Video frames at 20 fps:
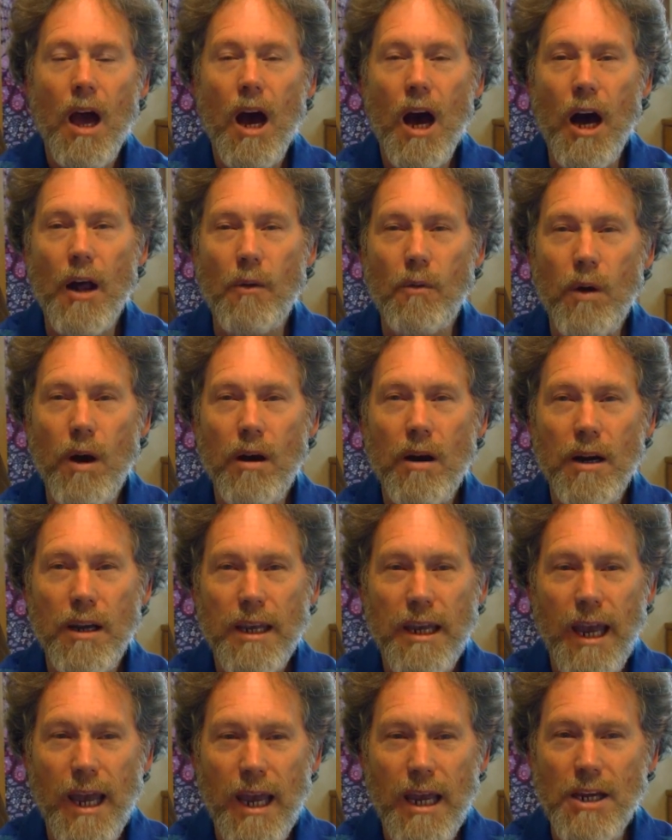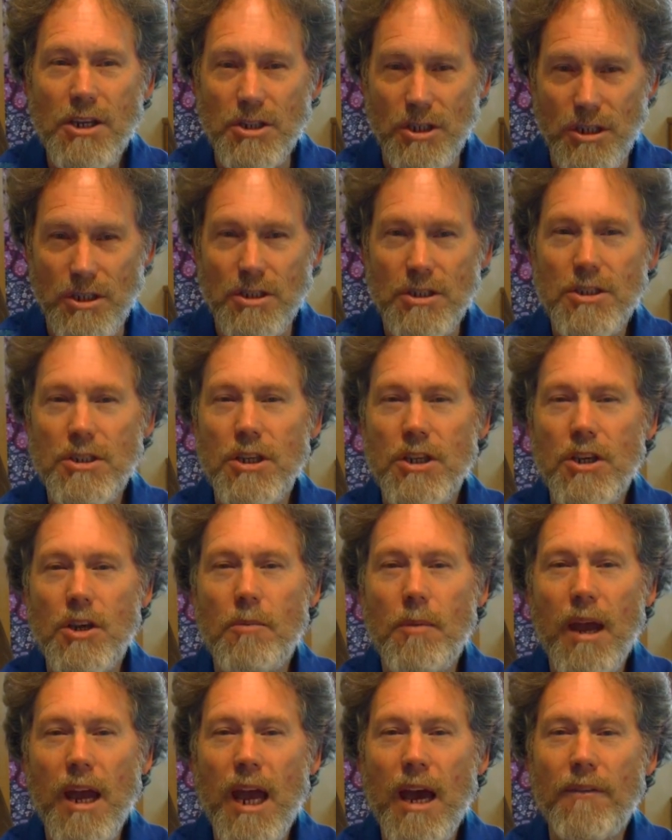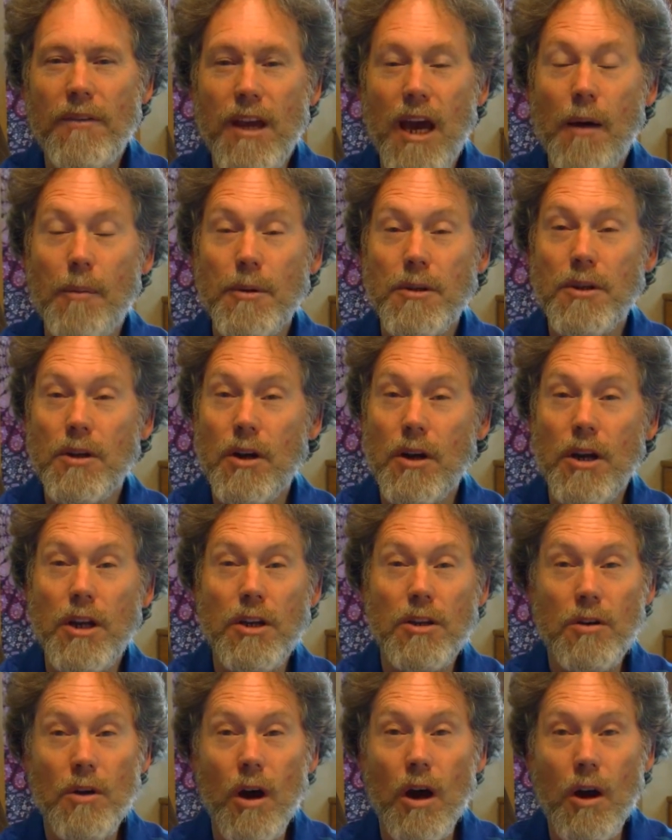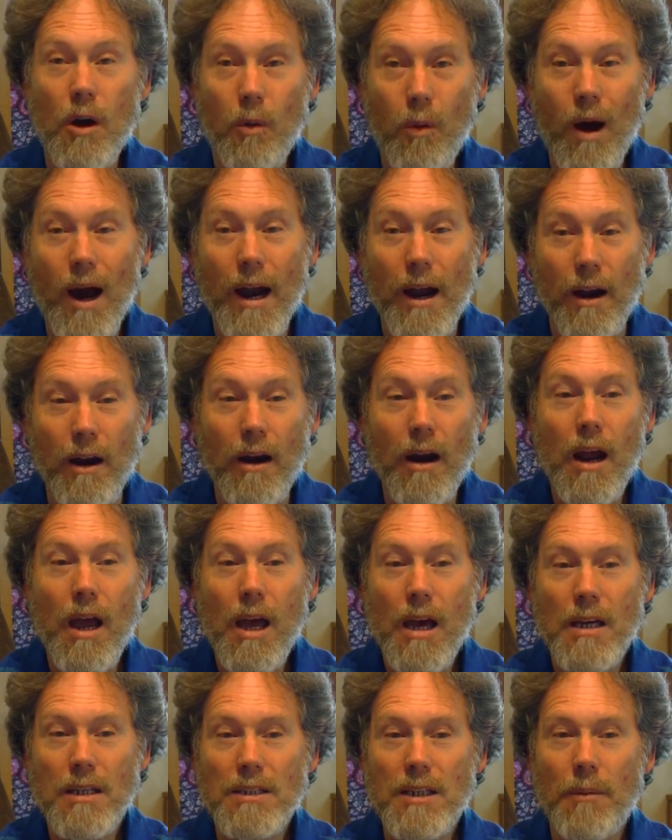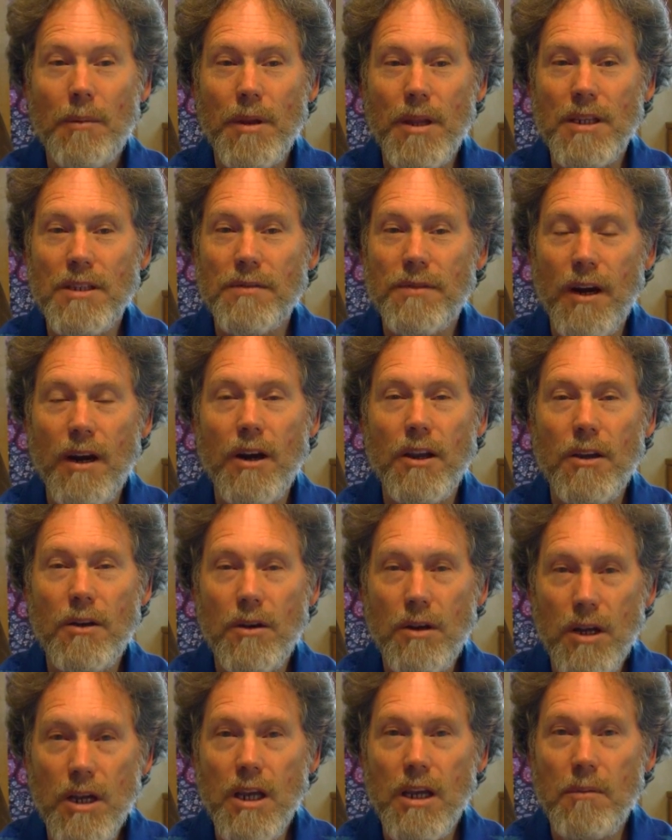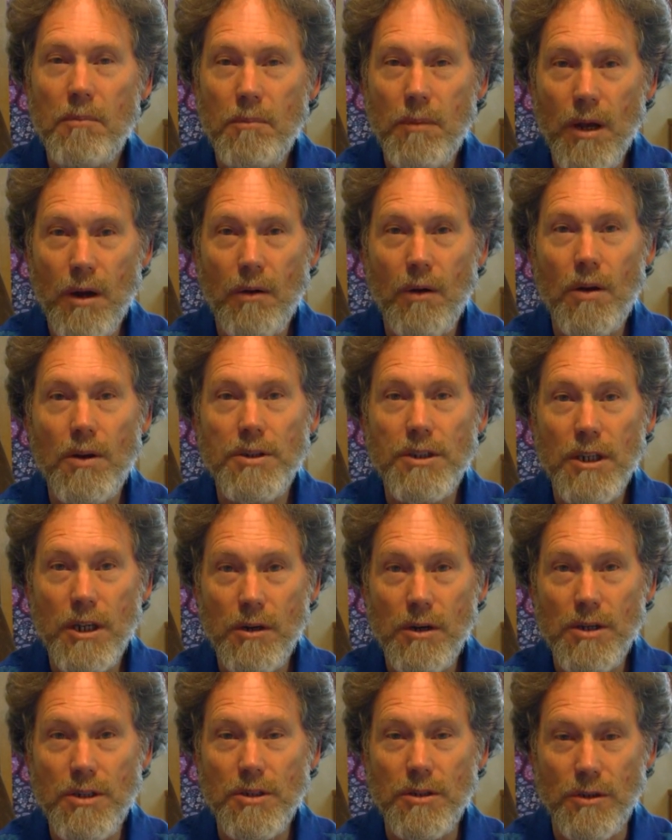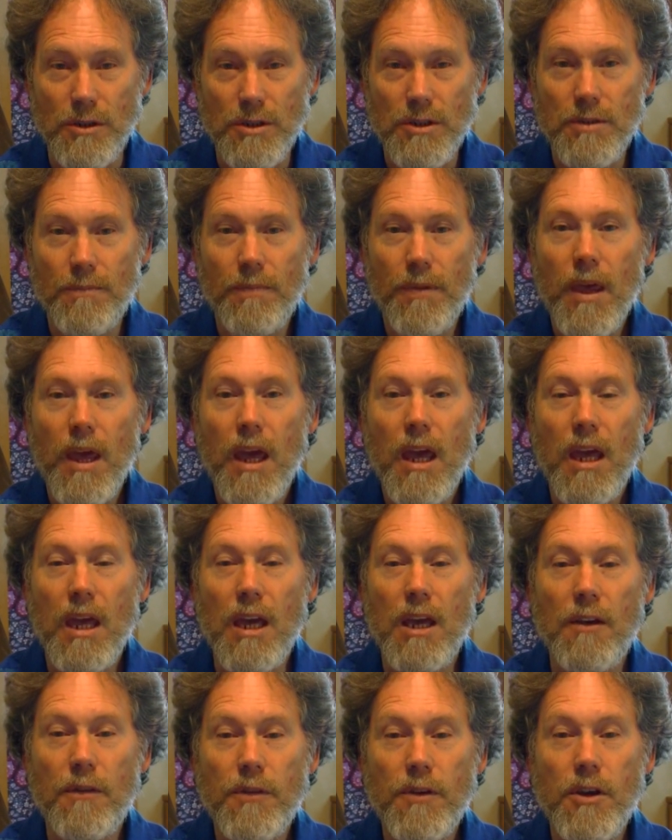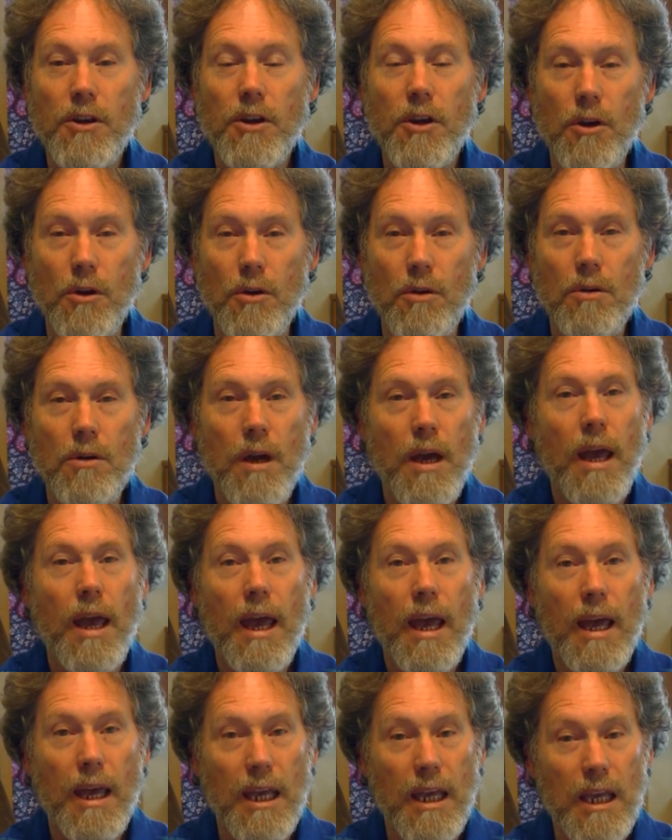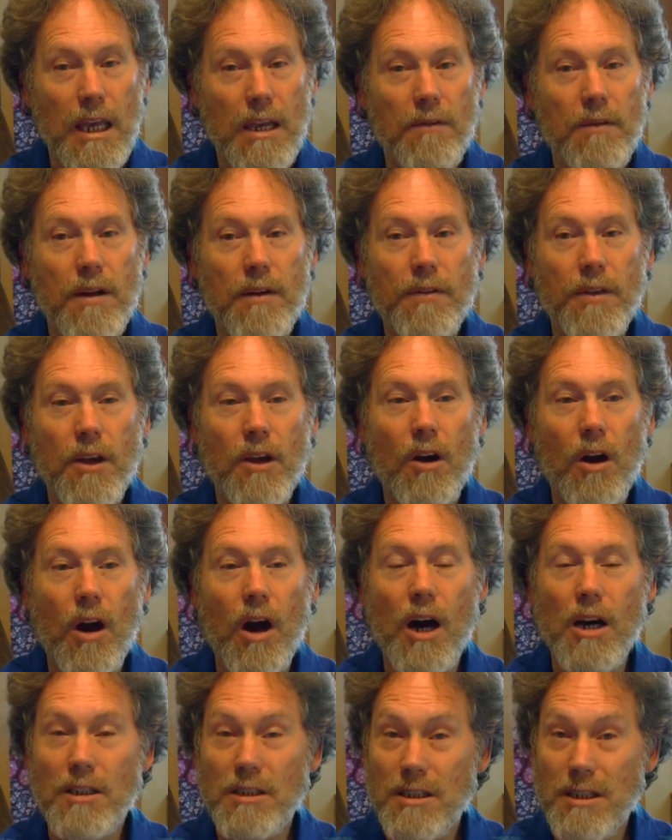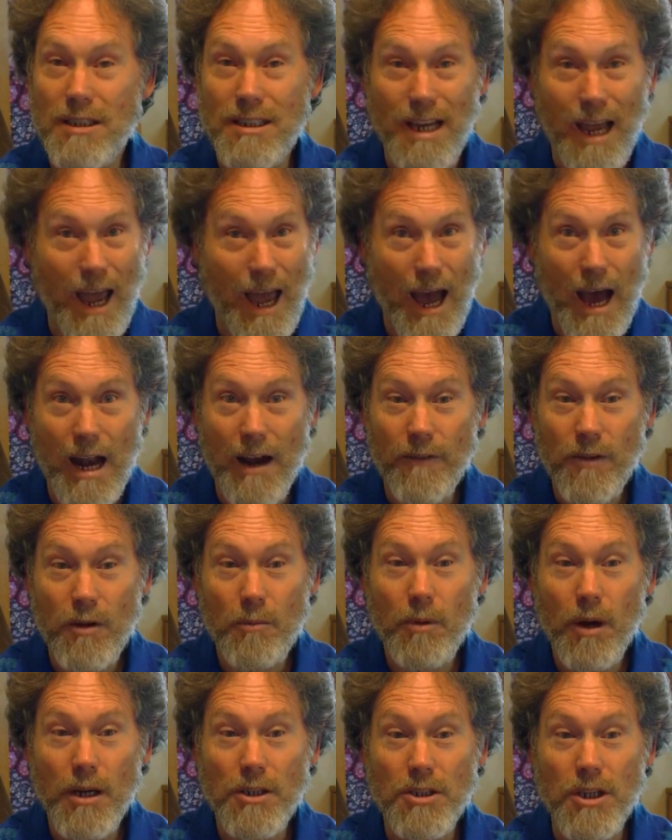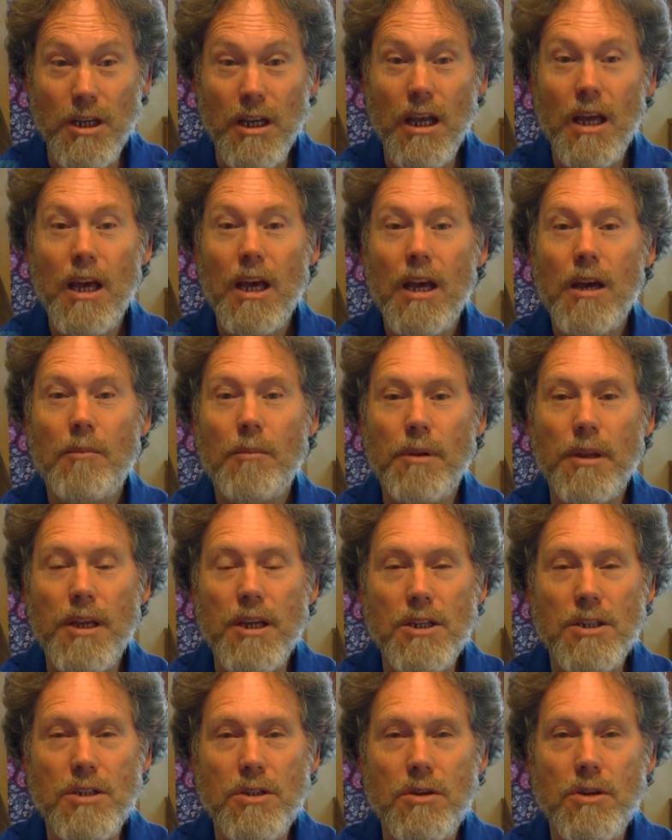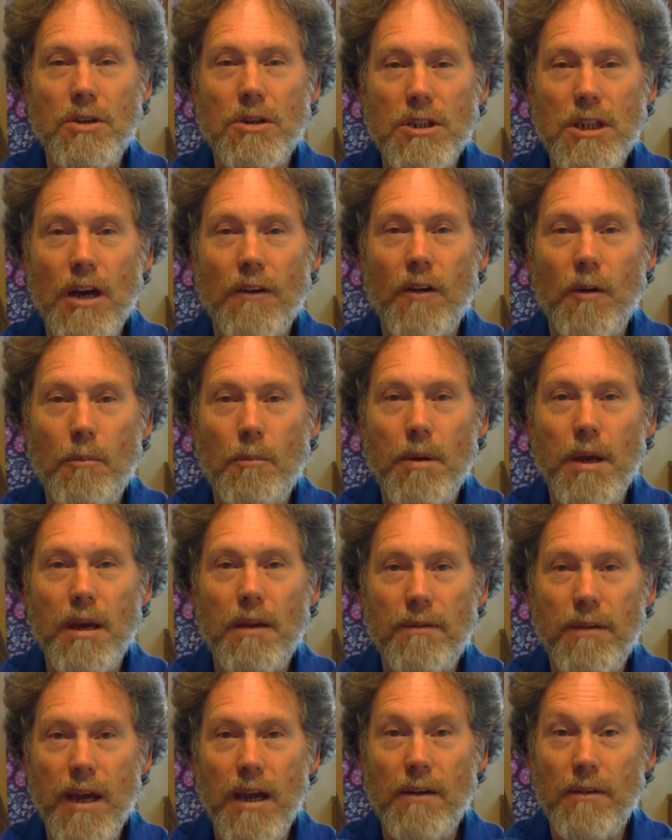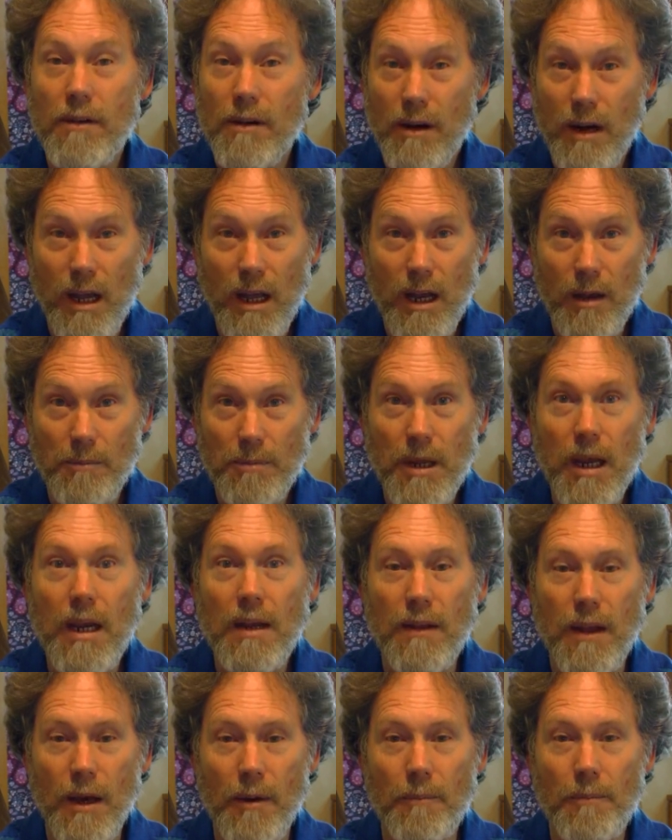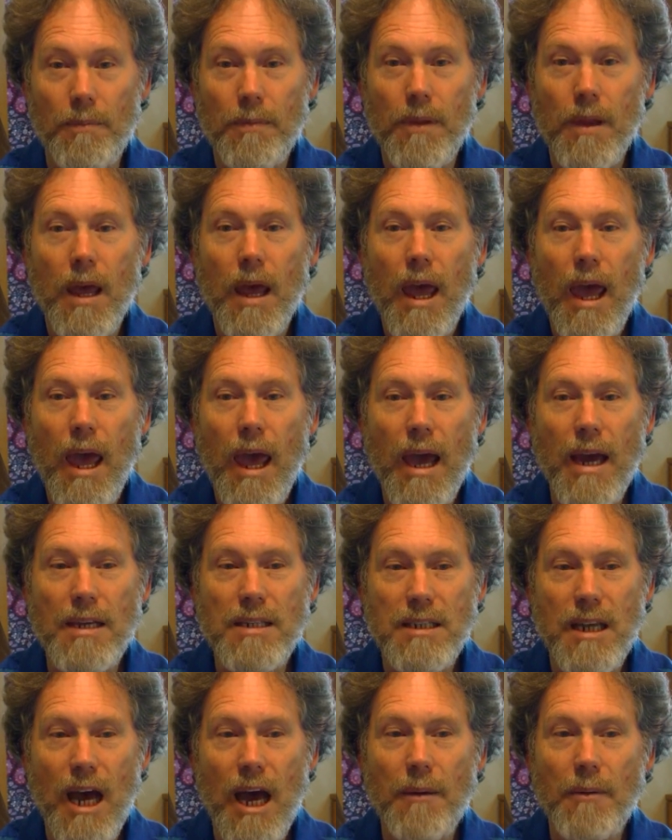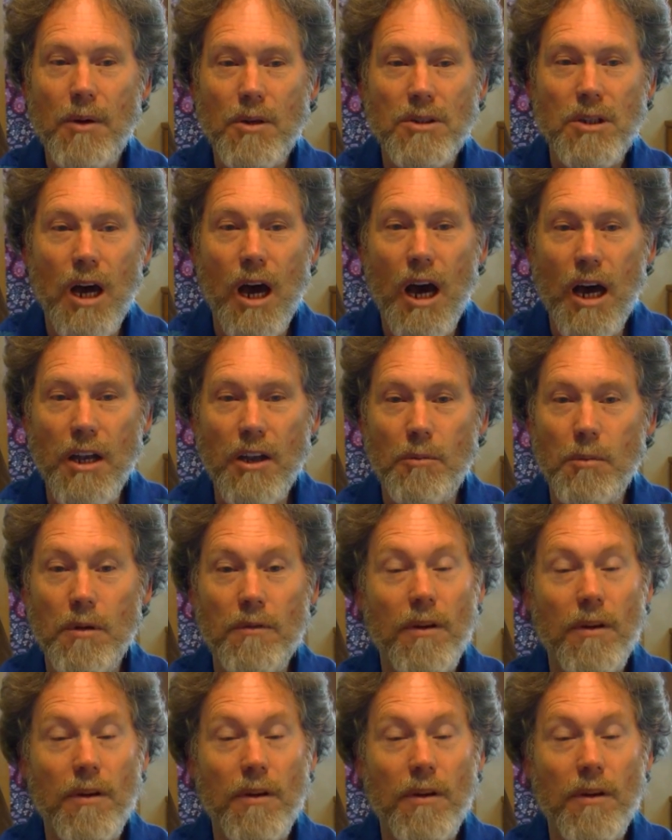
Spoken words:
On rare occasions, you may have the opportunity to acquire some of these very unique minerals and crystals. If you do, even if the cost is out of your budget, please do yourself a big favor and obtain them. As time goes on, you'll be